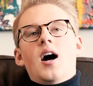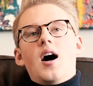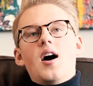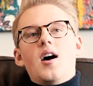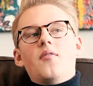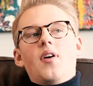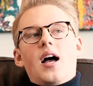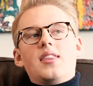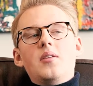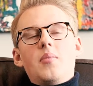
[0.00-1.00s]
I
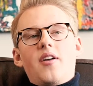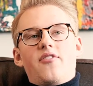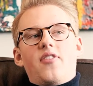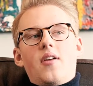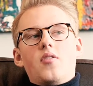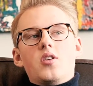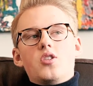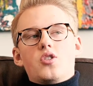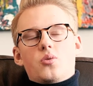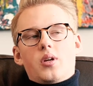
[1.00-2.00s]
think my favorite
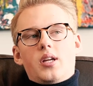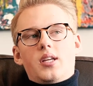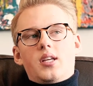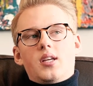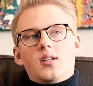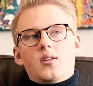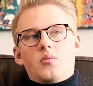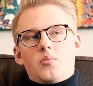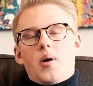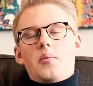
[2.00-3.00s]
drink
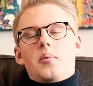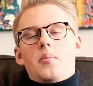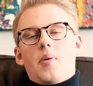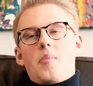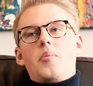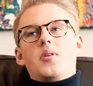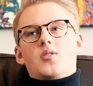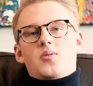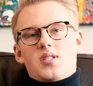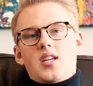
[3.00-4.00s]
would probably be peppermint
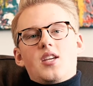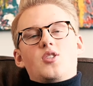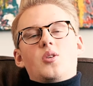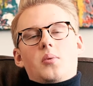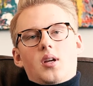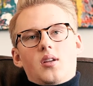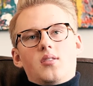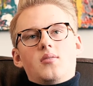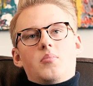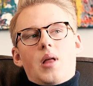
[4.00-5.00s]
twist tea. It's super good.
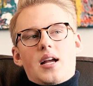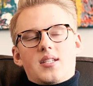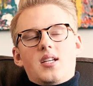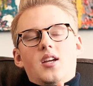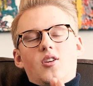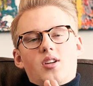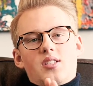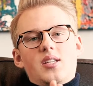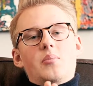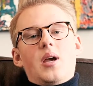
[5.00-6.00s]
Black tea and green
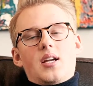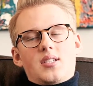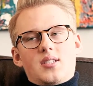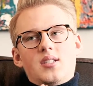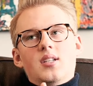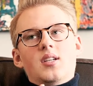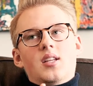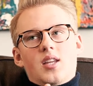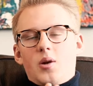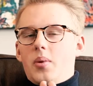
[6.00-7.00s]
tea mix.
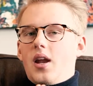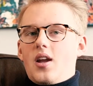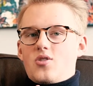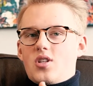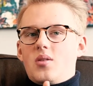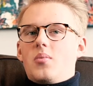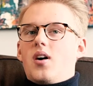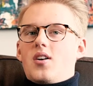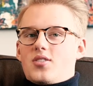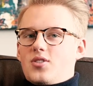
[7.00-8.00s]
A little bit of energy, but
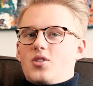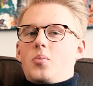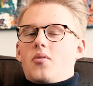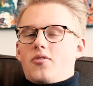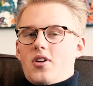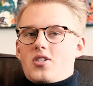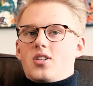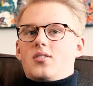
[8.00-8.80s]
also super refreshing,